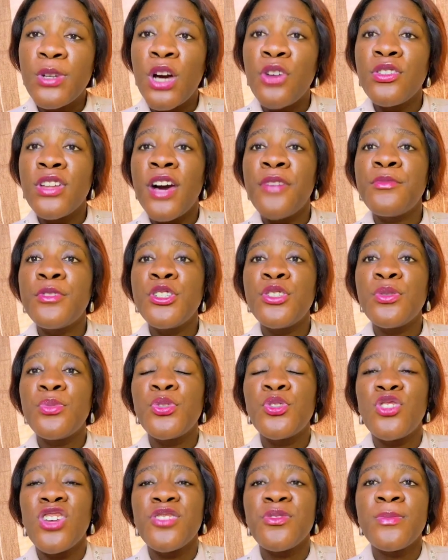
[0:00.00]
not going
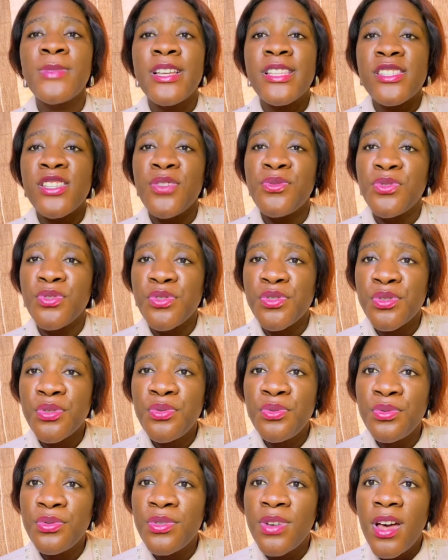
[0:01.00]
to transfer myself to
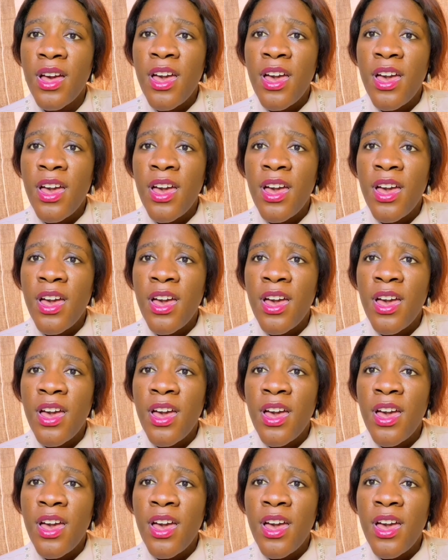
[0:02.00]
school.